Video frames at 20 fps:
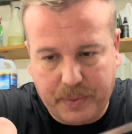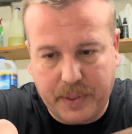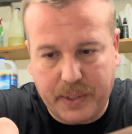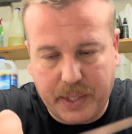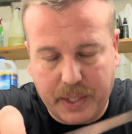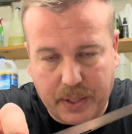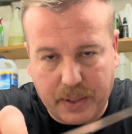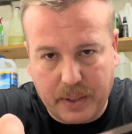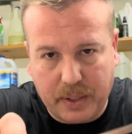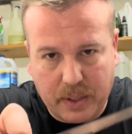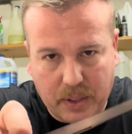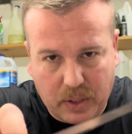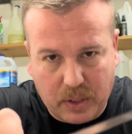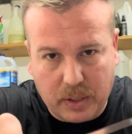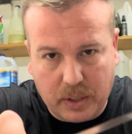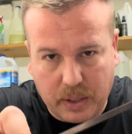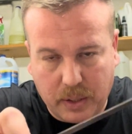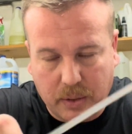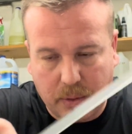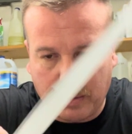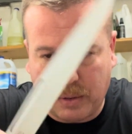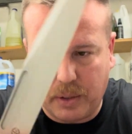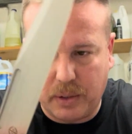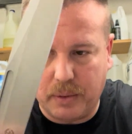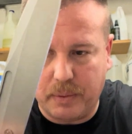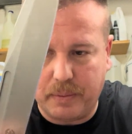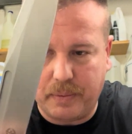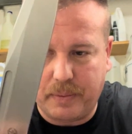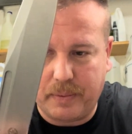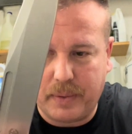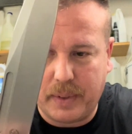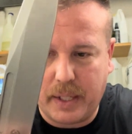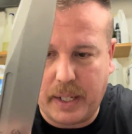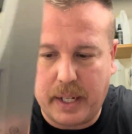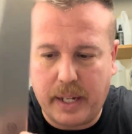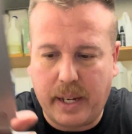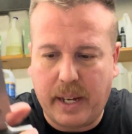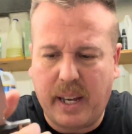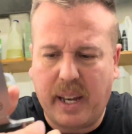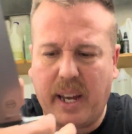There is still room.
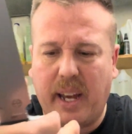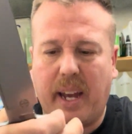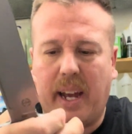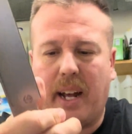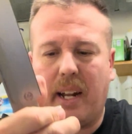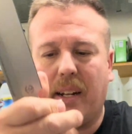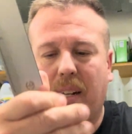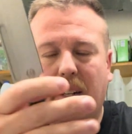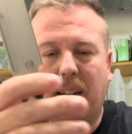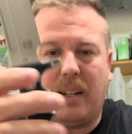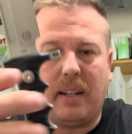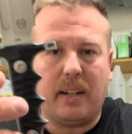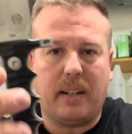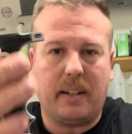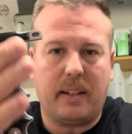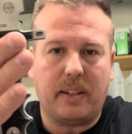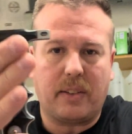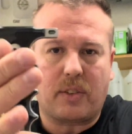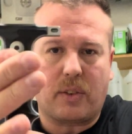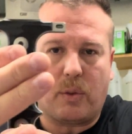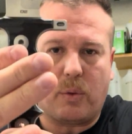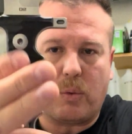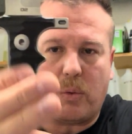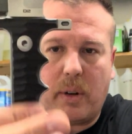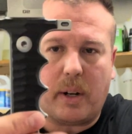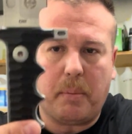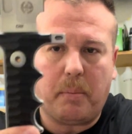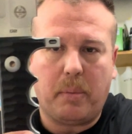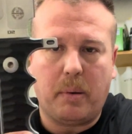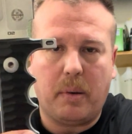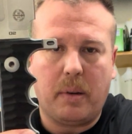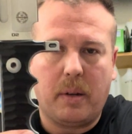And this grip,